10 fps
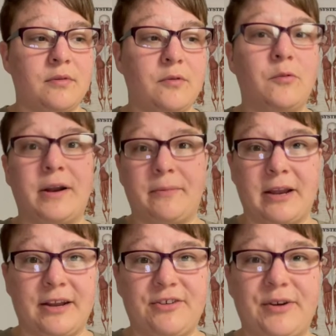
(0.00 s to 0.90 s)
what I'm
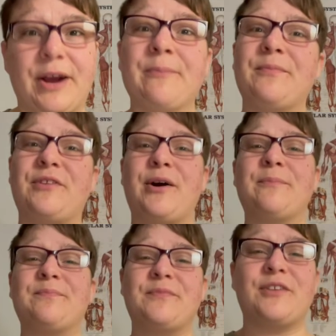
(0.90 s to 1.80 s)
getting to here. So
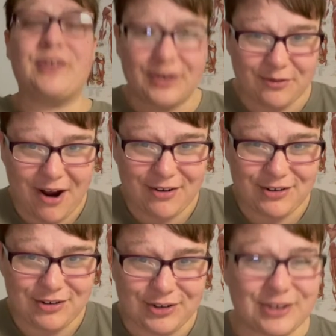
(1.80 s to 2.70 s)
there's rounded
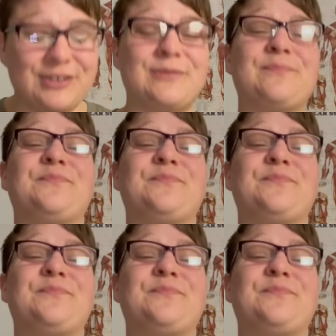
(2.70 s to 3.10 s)
shoulders,